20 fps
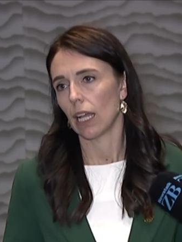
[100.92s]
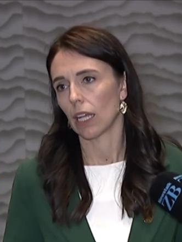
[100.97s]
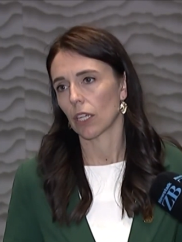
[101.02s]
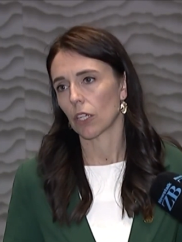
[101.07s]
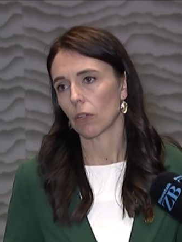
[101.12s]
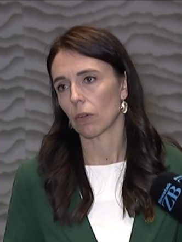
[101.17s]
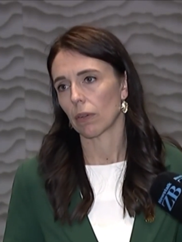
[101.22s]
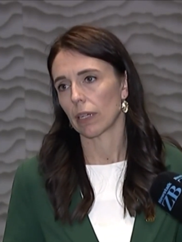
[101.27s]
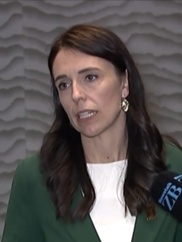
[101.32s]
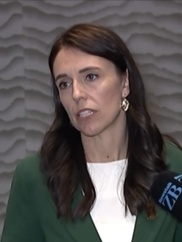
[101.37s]

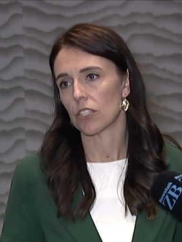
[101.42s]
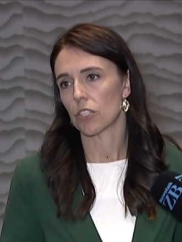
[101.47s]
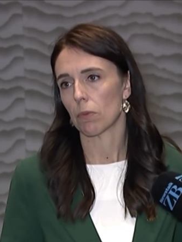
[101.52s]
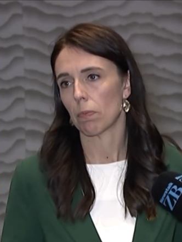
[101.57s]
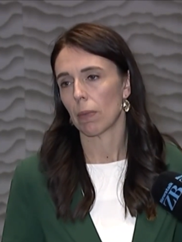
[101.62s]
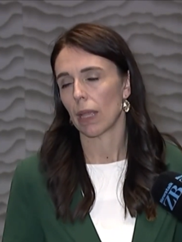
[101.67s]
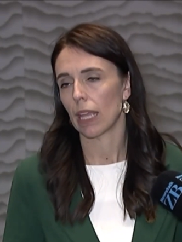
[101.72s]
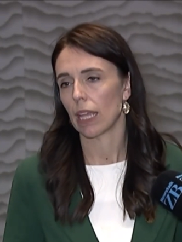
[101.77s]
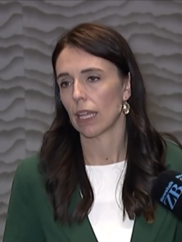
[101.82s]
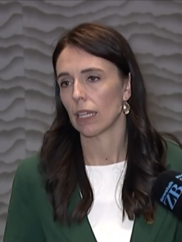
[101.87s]
Korea,
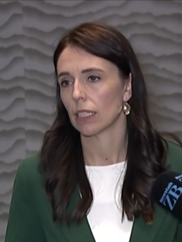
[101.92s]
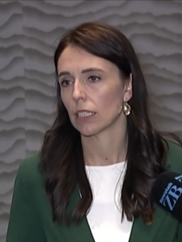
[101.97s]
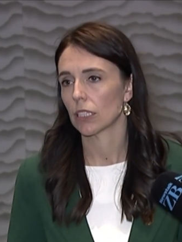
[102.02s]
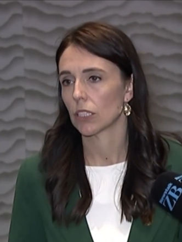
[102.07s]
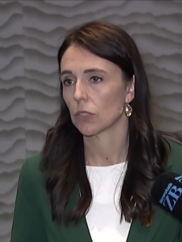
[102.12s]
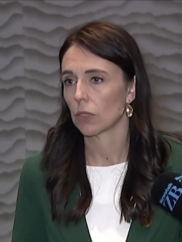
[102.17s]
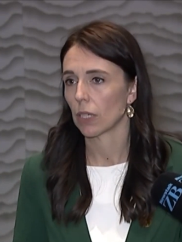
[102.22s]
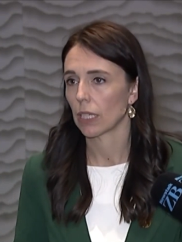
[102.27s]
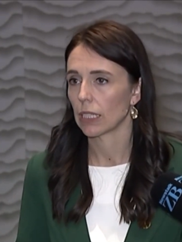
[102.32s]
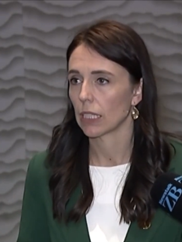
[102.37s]
Japan,
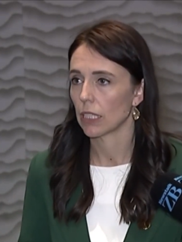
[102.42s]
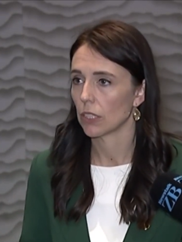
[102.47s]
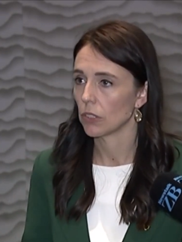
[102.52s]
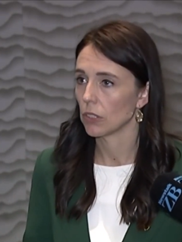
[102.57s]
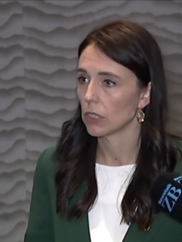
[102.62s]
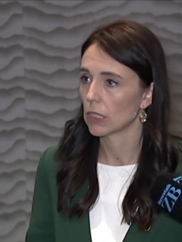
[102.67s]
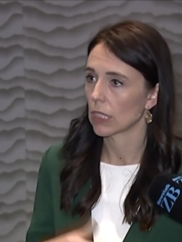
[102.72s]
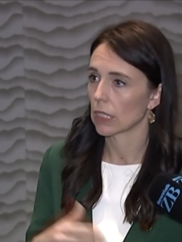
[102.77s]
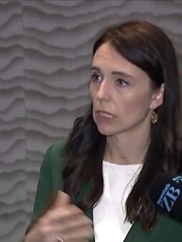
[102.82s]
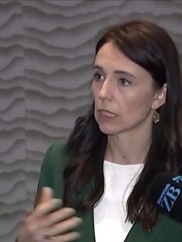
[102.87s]
Australia,
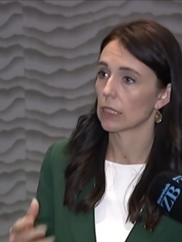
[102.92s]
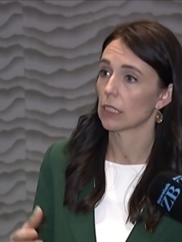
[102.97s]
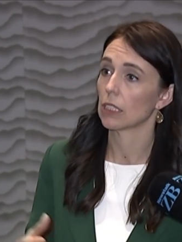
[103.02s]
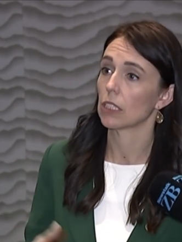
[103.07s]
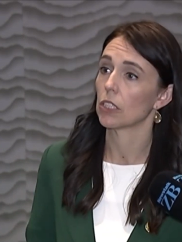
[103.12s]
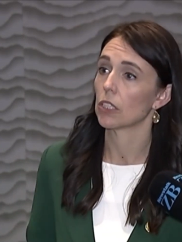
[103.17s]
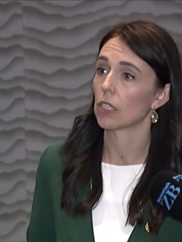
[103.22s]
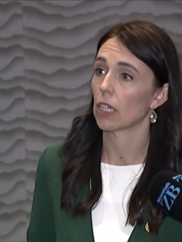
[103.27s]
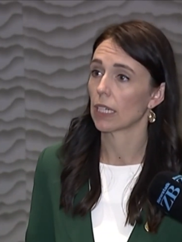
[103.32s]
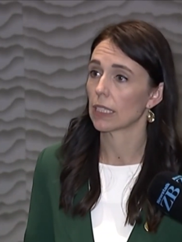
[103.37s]
New Zealand and
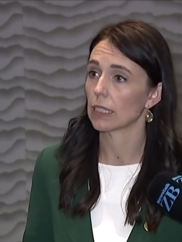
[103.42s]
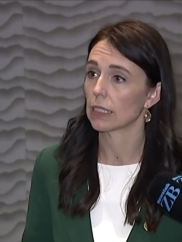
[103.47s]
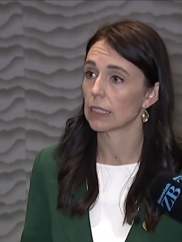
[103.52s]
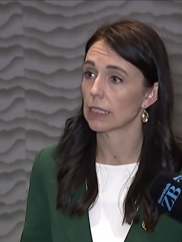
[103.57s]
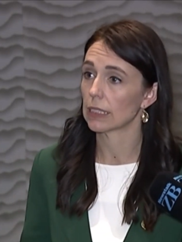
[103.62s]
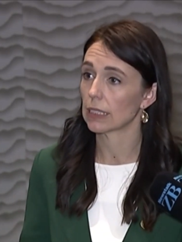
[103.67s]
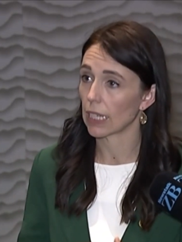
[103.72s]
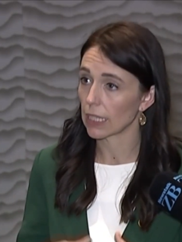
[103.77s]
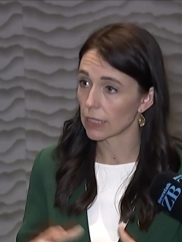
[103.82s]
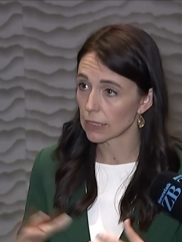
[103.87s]
the United
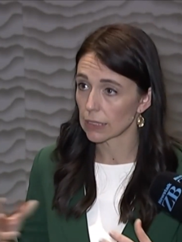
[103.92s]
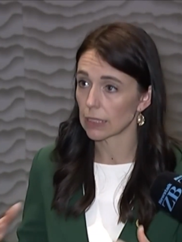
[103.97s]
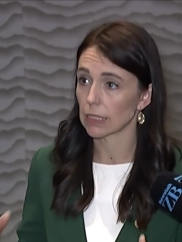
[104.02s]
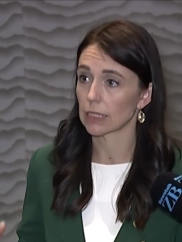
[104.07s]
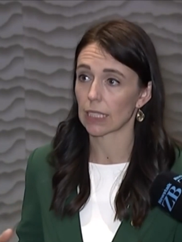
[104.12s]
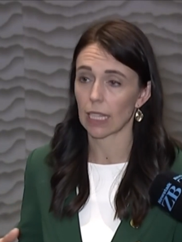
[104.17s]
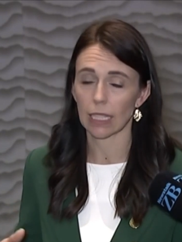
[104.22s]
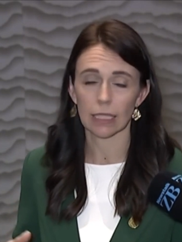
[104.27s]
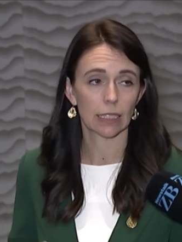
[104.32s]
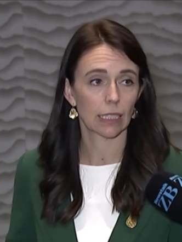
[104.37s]
States
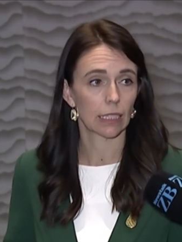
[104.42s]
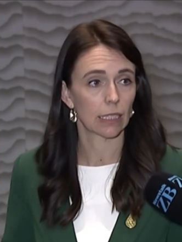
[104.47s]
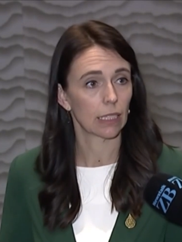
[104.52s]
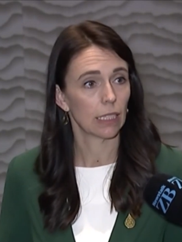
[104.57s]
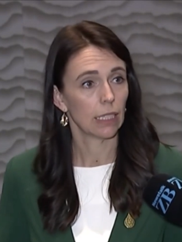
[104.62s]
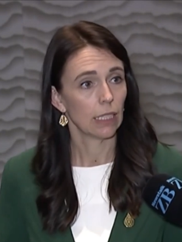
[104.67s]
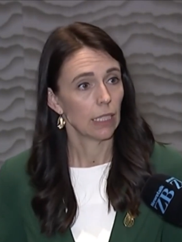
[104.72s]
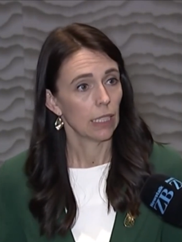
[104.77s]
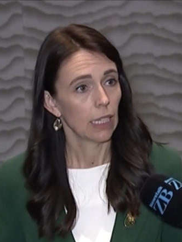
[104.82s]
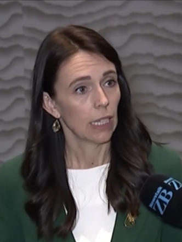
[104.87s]
discussing
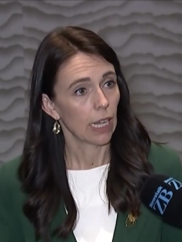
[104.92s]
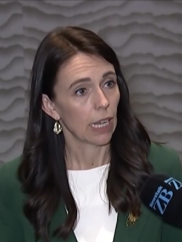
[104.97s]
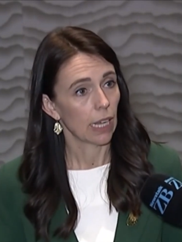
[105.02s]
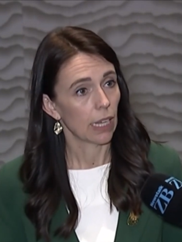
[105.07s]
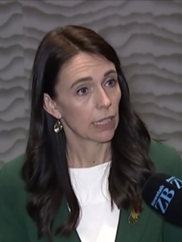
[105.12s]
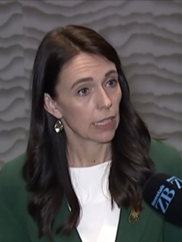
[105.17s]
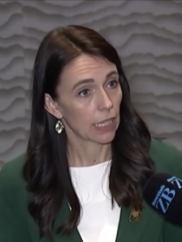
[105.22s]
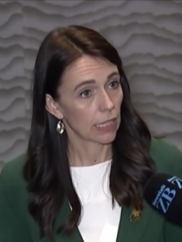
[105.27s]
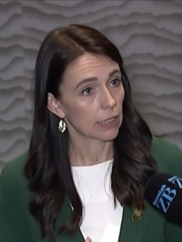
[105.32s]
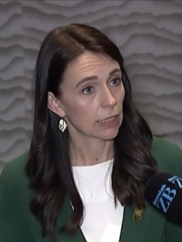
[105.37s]

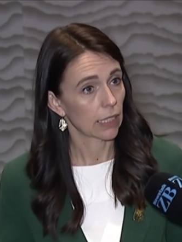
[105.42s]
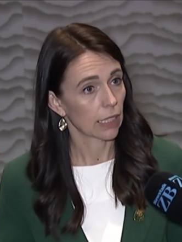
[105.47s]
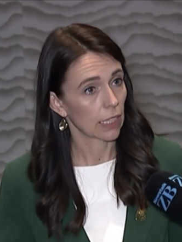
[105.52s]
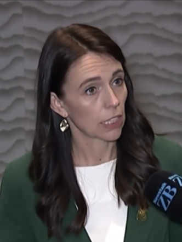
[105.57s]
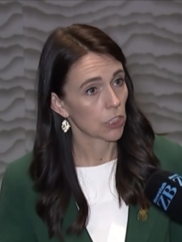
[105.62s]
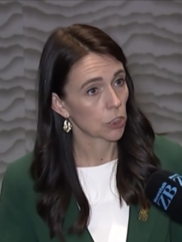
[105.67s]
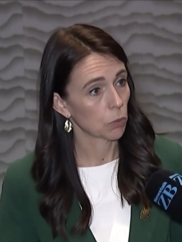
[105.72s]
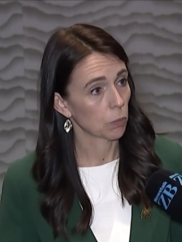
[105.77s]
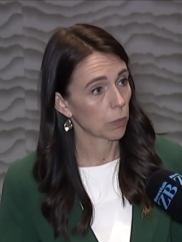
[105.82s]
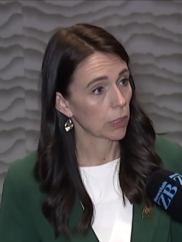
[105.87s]
the
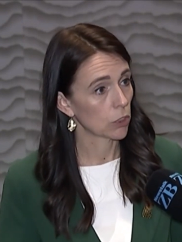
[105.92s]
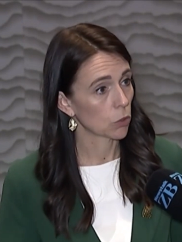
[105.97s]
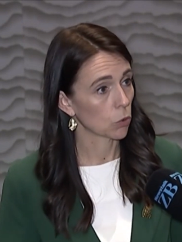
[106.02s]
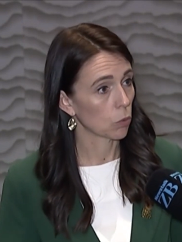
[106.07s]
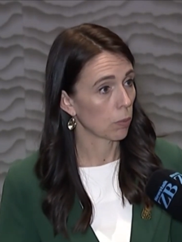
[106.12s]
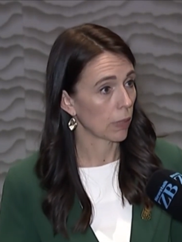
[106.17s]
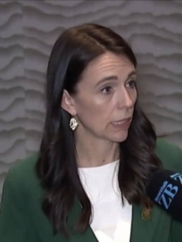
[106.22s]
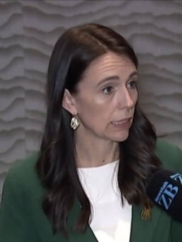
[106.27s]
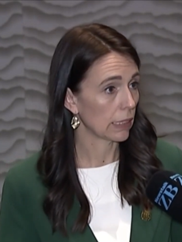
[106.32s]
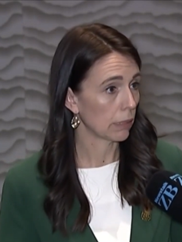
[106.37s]
escalation we saw
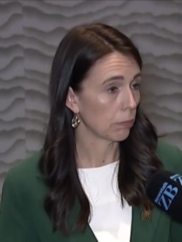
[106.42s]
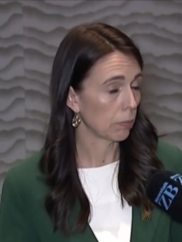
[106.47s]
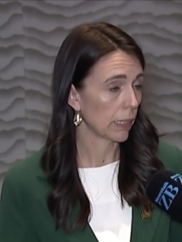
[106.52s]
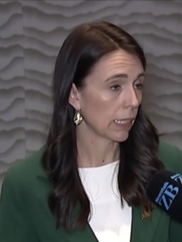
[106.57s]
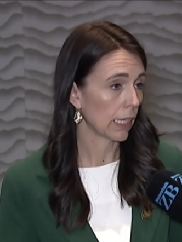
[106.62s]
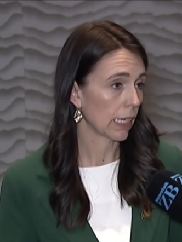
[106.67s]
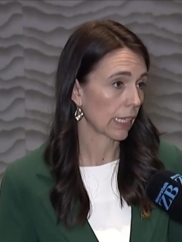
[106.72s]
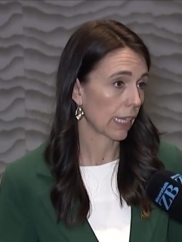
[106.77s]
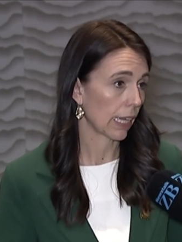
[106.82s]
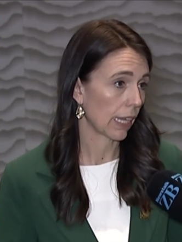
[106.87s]
by
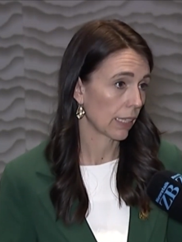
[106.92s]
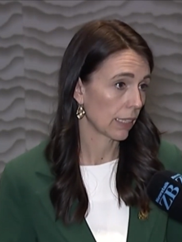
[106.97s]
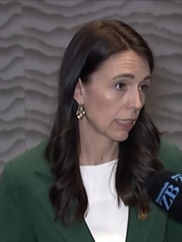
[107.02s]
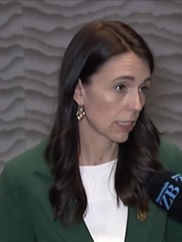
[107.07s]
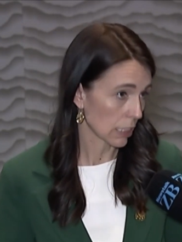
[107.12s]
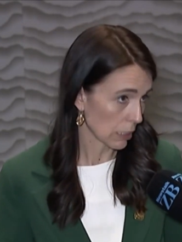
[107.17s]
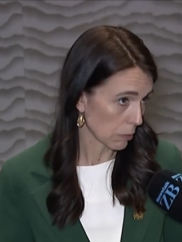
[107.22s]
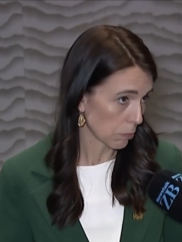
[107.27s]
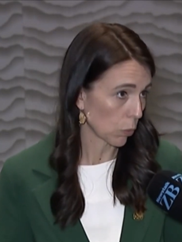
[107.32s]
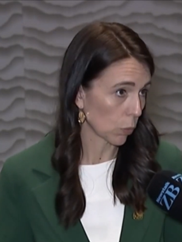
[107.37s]
DPRK
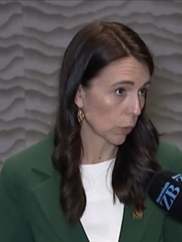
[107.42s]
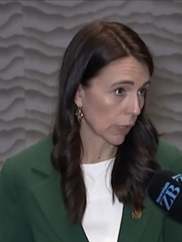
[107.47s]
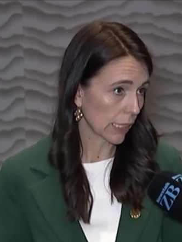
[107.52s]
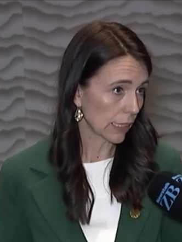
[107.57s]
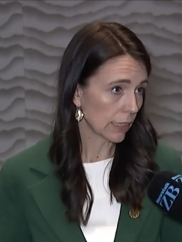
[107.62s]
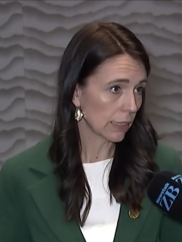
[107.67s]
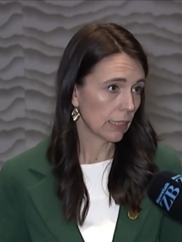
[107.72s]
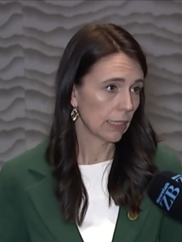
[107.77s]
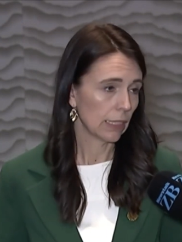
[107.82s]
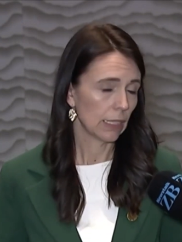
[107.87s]
this
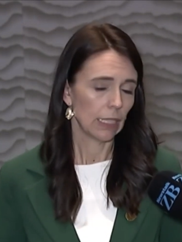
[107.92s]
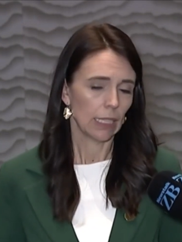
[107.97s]
morning.